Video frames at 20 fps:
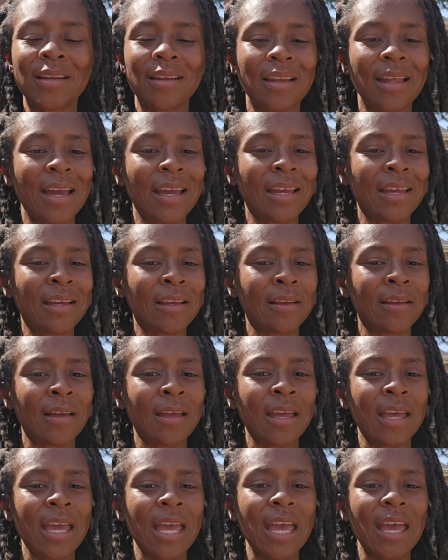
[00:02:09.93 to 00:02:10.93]

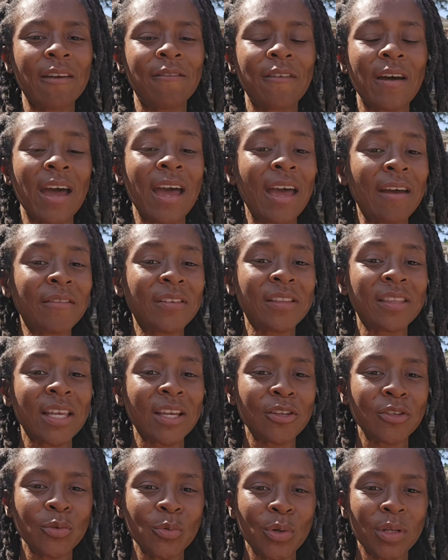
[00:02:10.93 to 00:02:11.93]
if I haven't
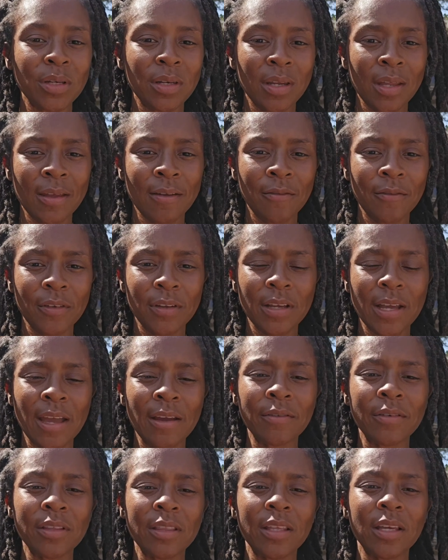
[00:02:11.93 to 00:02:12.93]
thanked you enough for
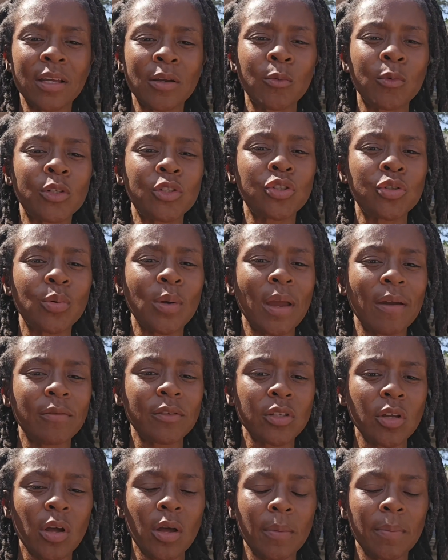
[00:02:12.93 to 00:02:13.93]
everything in which you
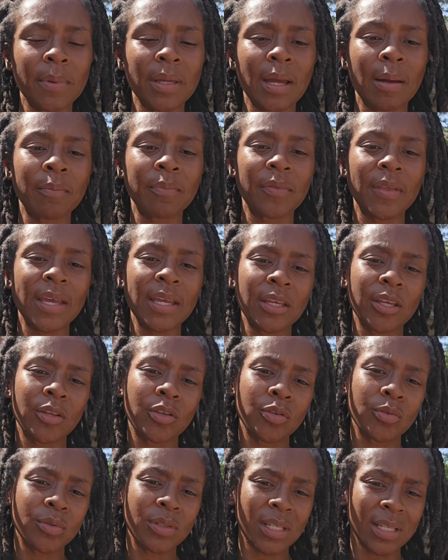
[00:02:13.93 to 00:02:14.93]
have taught me, I'm
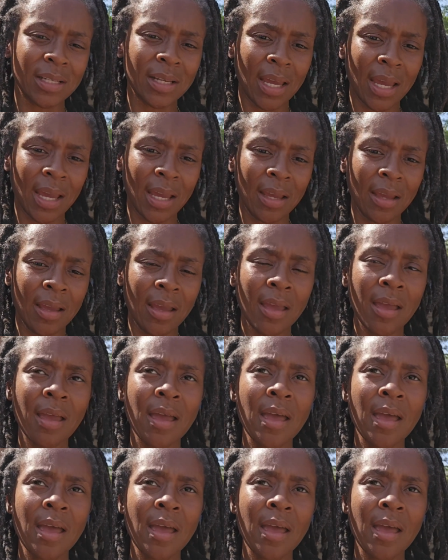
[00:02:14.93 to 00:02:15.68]
thanking you today.